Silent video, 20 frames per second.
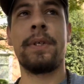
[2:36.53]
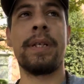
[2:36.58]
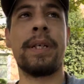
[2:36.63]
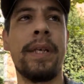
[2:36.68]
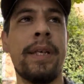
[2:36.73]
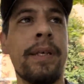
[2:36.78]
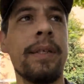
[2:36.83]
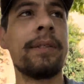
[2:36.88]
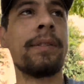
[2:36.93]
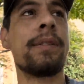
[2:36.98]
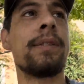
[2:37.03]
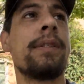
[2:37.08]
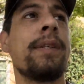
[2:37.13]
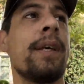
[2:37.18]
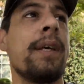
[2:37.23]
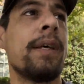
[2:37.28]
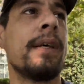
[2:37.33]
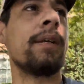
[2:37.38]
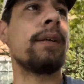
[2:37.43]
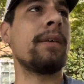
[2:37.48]
I can
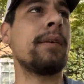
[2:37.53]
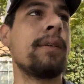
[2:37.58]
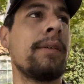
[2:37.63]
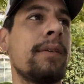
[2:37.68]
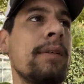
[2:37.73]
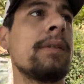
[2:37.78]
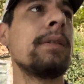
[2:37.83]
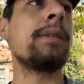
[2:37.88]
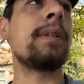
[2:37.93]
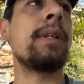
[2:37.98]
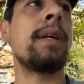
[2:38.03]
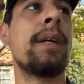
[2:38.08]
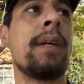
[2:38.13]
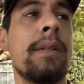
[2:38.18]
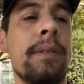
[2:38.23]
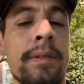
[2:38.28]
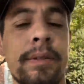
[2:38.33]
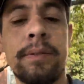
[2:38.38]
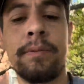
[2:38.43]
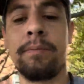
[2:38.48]
say that
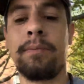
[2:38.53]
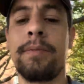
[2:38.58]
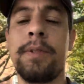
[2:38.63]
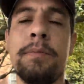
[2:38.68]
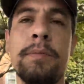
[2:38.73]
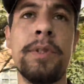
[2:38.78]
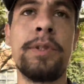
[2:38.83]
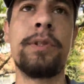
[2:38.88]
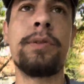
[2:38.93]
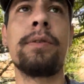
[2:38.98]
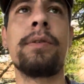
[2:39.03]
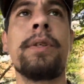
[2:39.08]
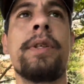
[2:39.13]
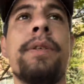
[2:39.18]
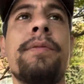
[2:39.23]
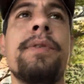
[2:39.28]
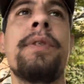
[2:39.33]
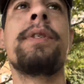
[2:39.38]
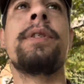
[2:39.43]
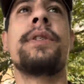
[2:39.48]
the majority of
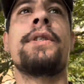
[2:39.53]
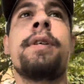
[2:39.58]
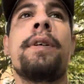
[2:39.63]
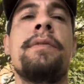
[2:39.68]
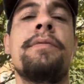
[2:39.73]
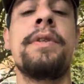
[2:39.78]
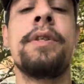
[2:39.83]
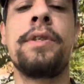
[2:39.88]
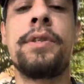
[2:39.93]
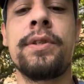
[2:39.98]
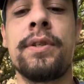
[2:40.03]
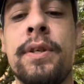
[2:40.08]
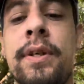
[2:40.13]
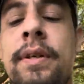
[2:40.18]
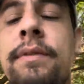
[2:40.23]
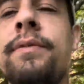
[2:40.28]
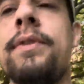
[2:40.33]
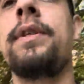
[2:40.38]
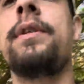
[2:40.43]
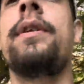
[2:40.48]
this stuff that you're gonna
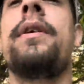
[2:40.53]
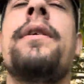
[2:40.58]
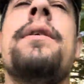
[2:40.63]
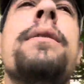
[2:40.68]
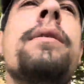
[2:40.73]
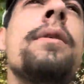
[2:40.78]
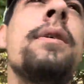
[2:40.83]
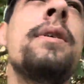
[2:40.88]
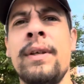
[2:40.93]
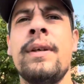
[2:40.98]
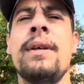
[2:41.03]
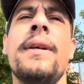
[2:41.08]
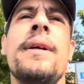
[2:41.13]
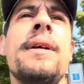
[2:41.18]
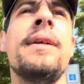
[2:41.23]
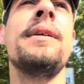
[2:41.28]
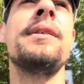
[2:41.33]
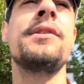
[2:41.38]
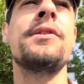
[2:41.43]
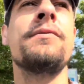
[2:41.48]
have to know,
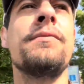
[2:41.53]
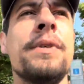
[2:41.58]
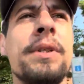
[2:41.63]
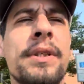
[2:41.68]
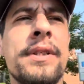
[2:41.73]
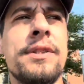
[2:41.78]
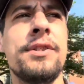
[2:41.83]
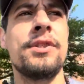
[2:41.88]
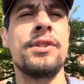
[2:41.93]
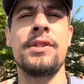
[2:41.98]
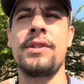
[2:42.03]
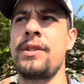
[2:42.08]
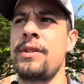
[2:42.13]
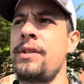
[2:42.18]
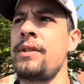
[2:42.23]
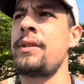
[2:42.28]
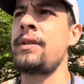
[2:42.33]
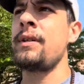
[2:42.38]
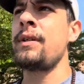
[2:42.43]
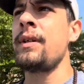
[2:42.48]
it's really just
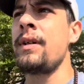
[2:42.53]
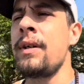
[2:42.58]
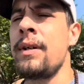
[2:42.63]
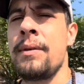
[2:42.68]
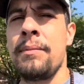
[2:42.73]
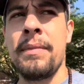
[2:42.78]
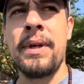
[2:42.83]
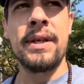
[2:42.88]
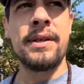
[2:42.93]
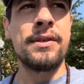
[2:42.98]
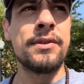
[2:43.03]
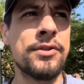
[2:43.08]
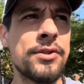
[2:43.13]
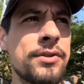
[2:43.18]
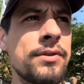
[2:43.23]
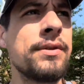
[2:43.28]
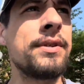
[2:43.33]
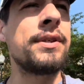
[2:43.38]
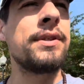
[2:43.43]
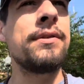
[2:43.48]
making
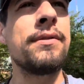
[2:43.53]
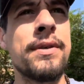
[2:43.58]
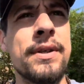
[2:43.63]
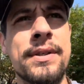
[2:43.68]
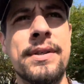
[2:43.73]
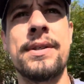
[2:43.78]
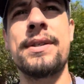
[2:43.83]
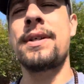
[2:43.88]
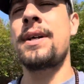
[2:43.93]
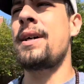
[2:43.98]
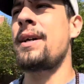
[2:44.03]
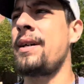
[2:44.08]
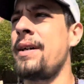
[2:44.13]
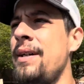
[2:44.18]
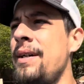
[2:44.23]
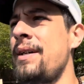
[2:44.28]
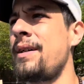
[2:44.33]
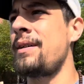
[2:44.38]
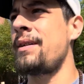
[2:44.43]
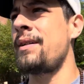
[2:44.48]
sure that you can sign
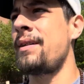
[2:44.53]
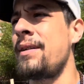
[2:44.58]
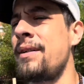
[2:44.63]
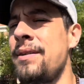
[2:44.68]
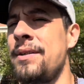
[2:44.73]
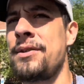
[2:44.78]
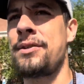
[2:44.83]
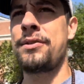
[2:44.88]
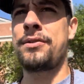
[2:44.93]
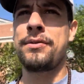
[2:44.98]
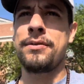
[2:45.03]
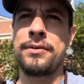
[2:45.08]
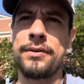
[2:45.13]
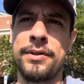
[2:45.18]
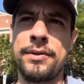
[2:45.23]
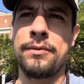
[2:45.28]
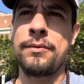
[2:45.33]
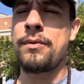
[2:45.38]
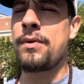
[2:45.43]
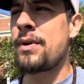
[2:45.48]
in to
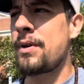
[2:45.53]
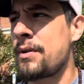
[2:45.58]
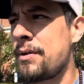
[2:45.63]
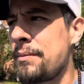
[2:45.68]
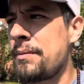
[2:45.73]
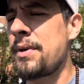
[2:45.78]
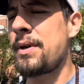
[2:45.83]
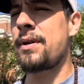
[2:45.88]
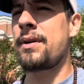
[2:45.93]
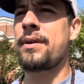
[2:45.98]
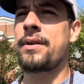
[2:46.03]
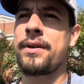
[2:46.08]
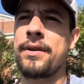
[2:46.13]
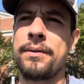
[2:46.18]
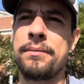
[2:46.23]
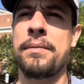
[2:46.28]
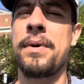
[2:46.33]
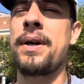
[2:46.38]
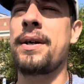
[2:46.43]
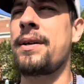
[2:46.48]
your watermark, your
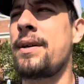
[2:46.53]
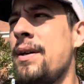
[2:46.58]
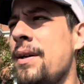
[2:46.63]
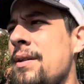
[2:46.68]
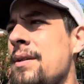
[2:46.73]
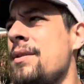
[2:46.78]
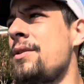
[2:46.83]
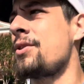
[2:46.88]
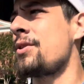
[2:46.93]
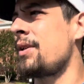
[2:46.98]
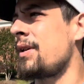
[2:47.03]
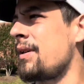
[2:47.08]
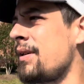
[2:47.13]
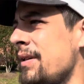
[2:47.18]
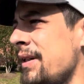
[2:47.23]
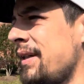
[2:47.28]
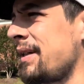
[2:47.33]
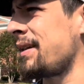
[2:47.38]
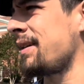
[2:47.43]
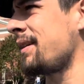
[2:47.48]
My College
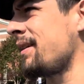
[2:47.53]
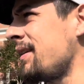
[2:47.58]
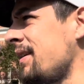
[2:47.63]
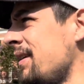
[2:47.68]
login.